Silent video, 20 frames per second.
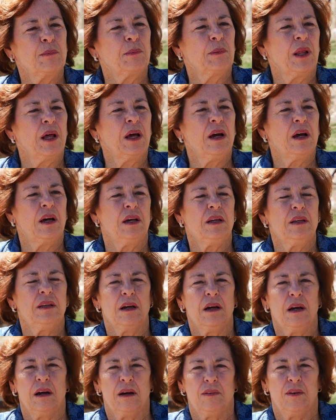the blood
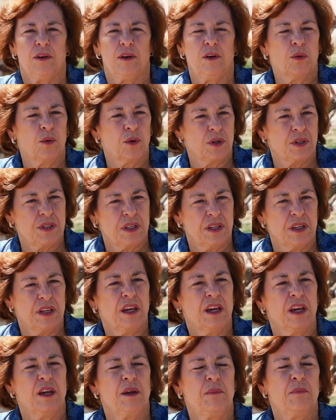of a horse that
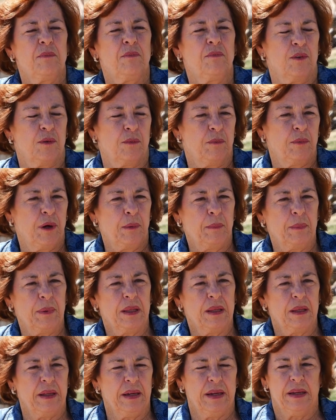came from
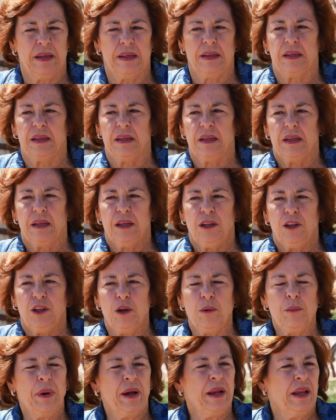public land,
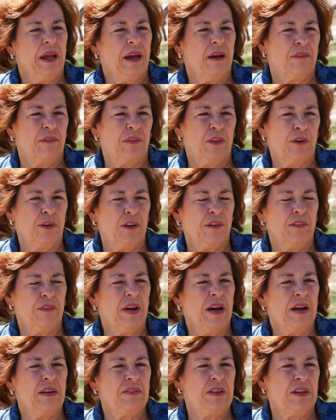you might have
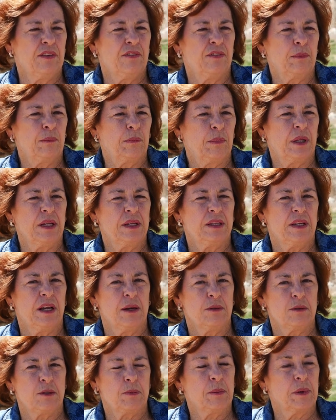35 different blood
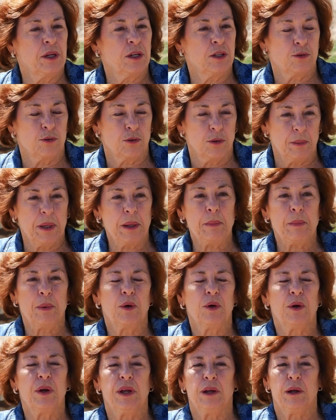types because
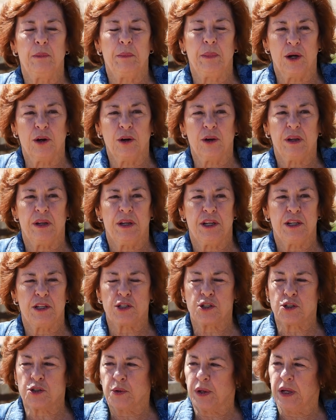remember in American
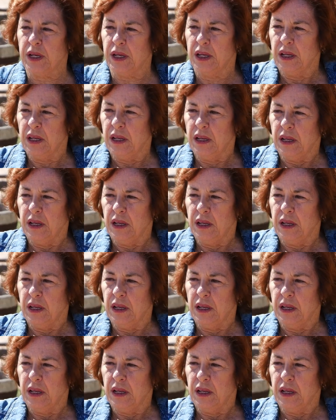history,